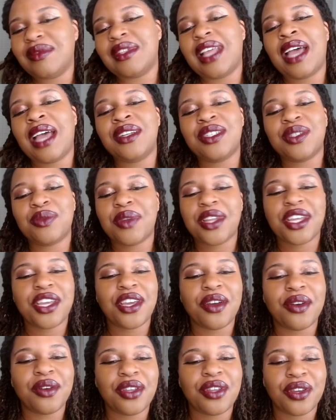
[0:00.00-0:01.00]
I just want to
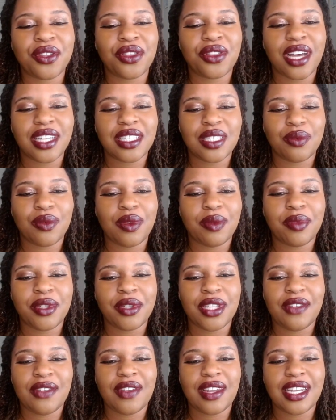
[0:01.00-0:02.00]
hear your thoughts on what
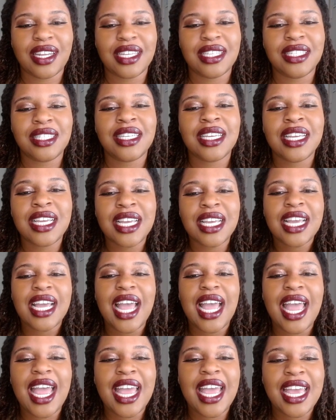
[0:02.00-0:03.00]
belief that is.
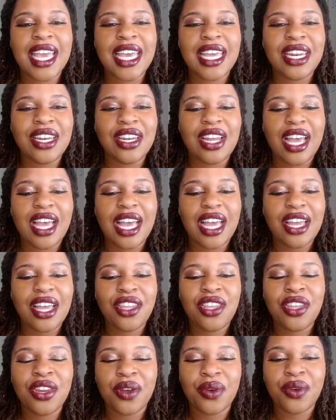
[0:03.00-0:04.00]
And,
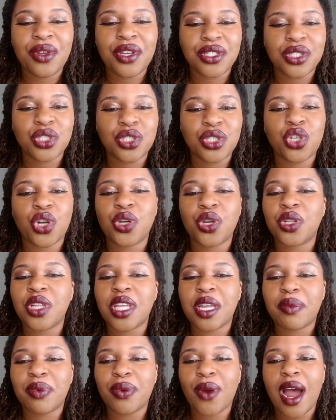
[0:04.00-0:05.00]
here's a
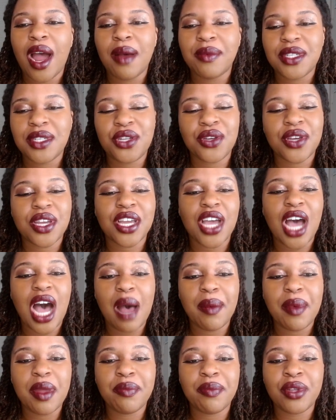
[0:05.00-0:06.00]
journaling prompt, and you can
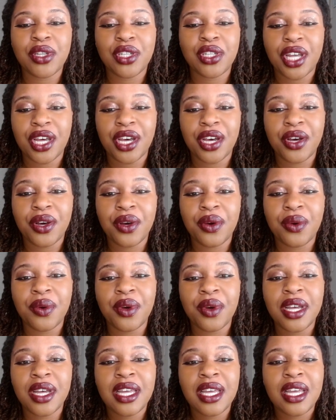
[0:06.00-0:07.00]
comment
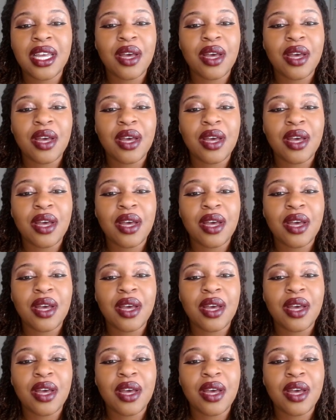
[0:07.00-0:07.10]
below.